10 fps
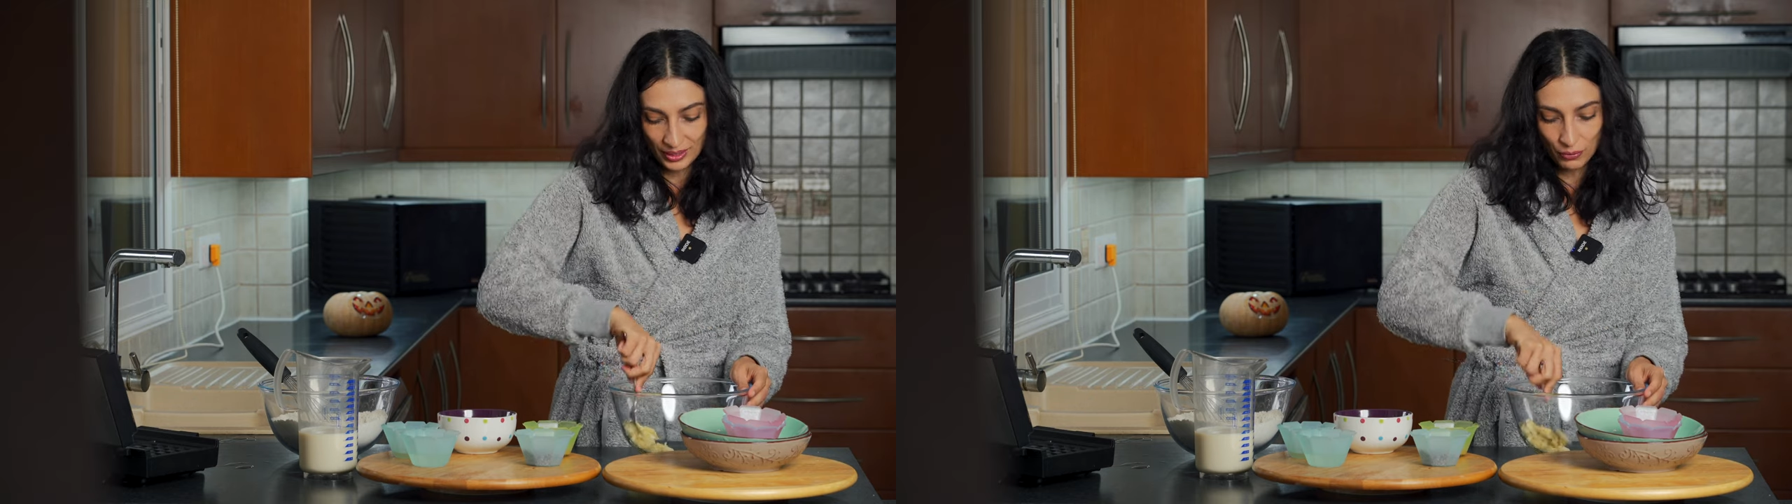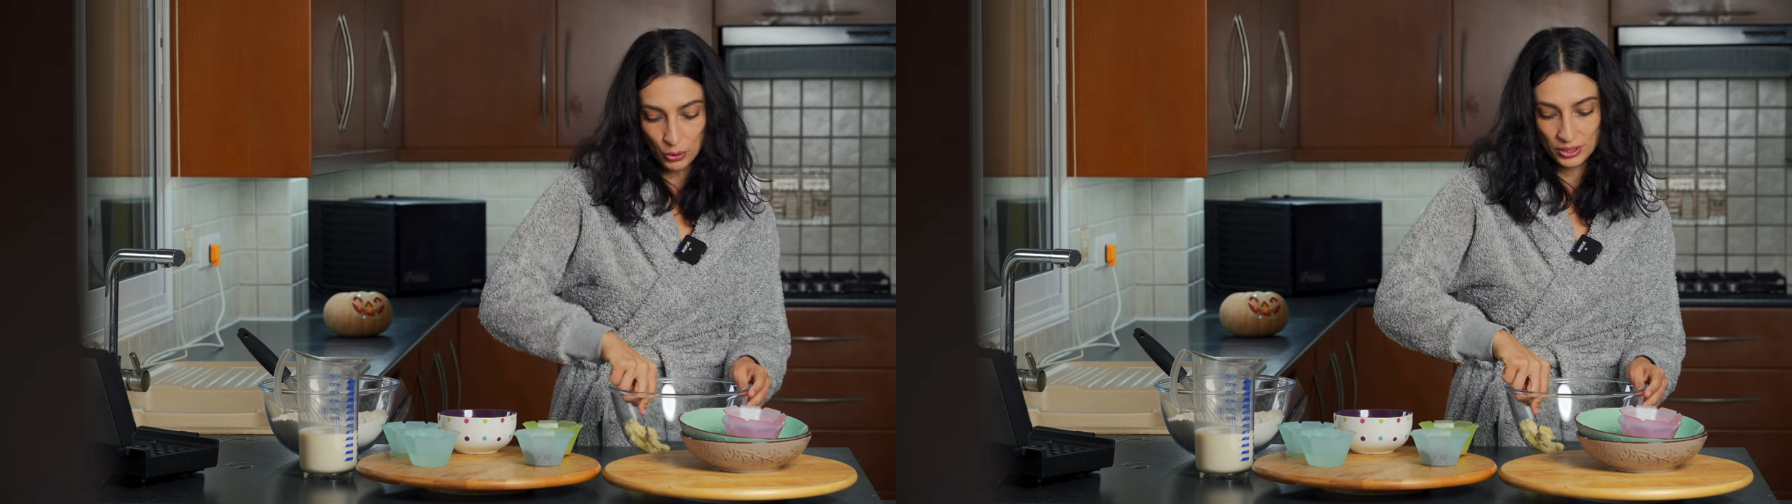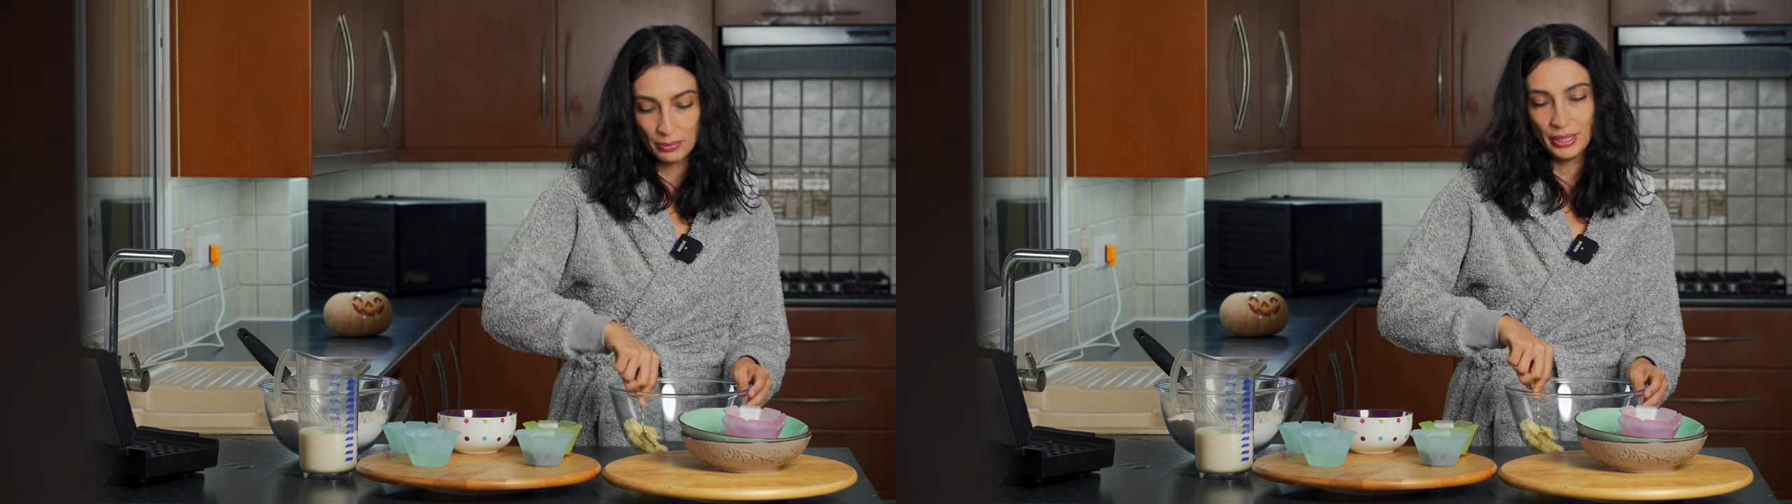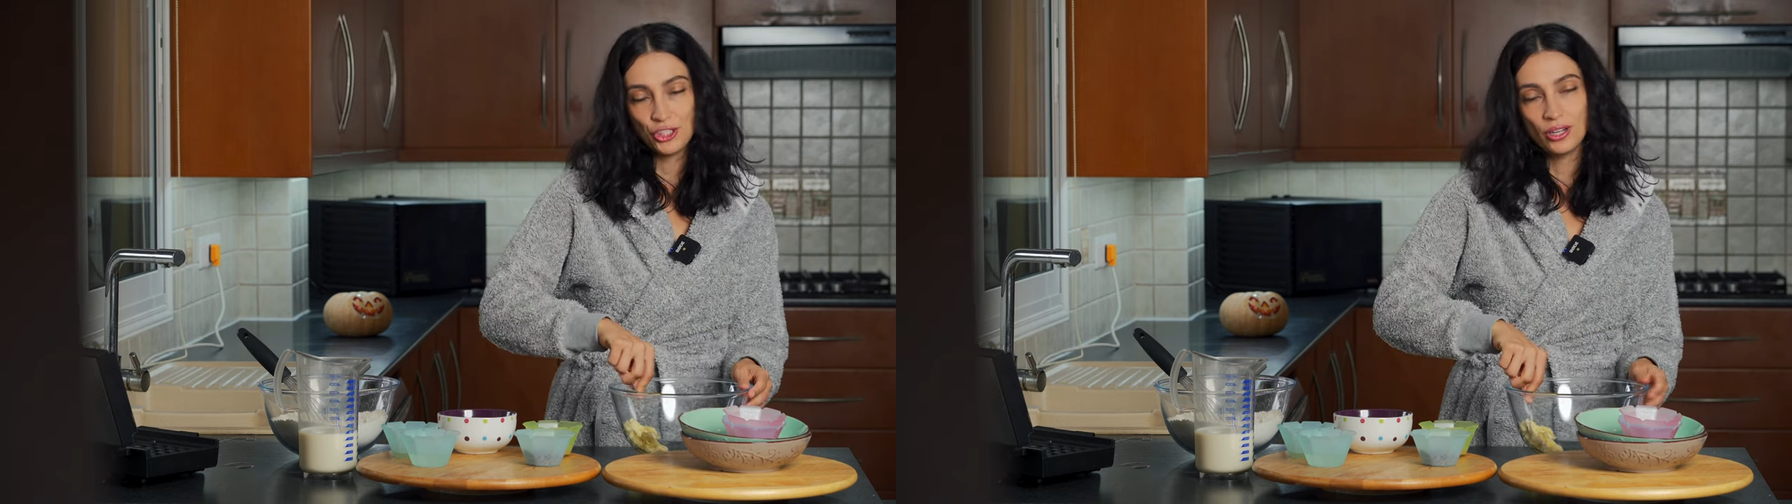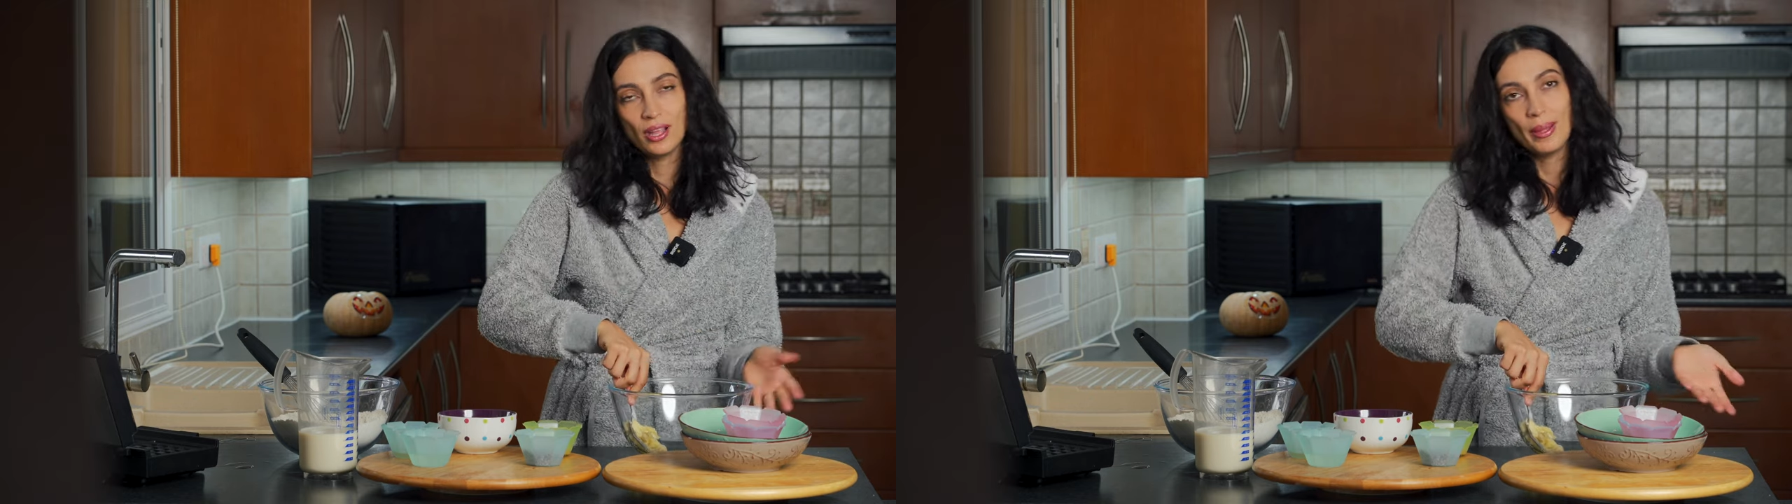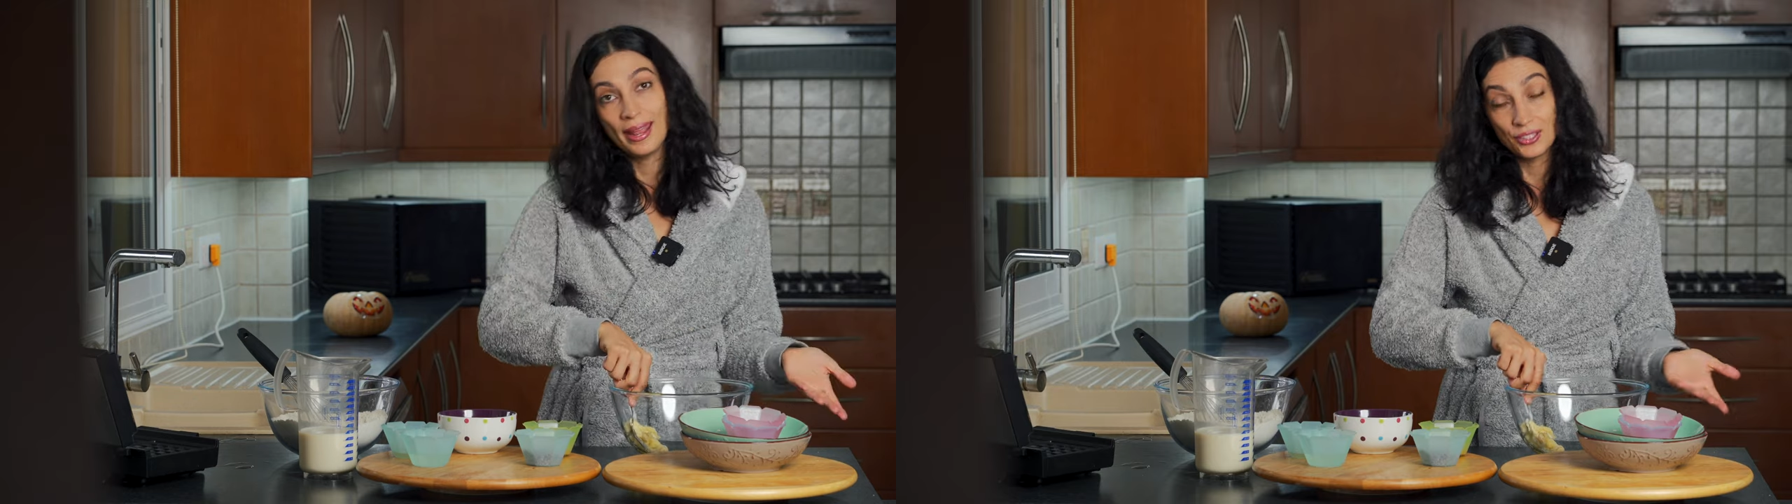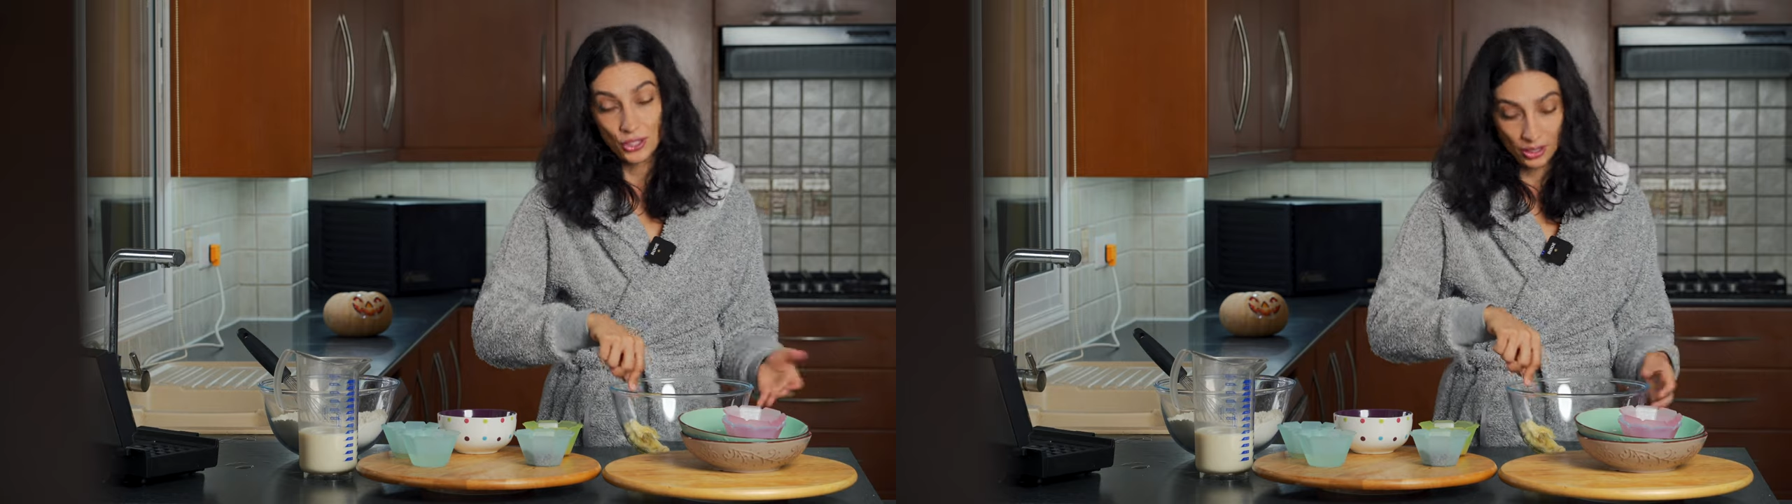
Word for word: Of course, I make sure that my hands